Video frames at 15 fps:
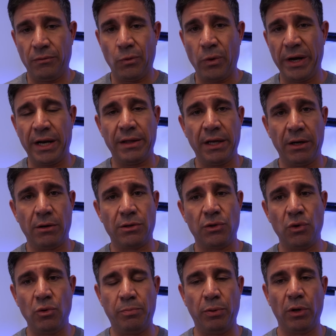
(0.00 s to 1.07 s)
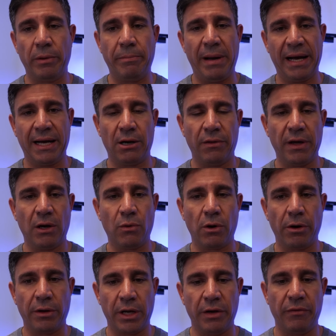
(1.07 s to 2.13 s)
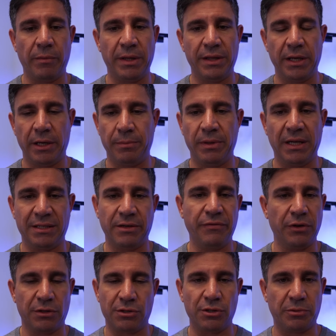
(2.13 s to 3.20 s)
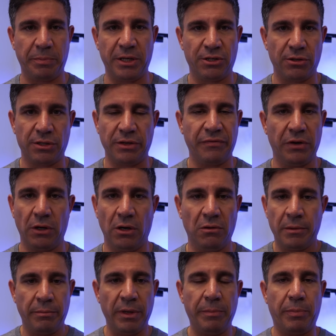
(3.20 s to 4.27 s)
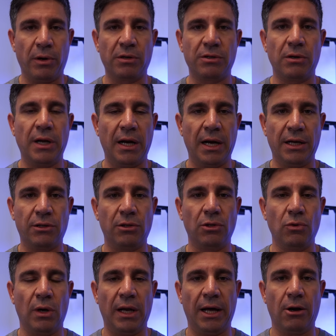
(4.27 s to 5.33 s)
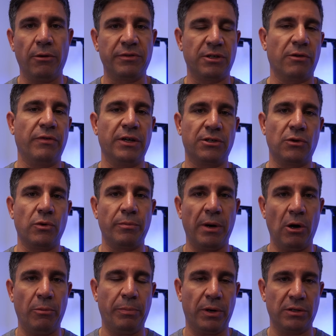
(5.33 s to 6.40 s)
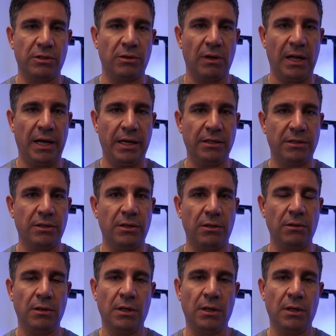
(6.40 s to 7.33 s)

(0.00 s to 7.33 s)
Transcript: wait a day or two, pull them back out of the aquarium, give them a dip. That's if you're suspicious. If not, me personally, I like to do a lot of observation with my own personal eyes, you know.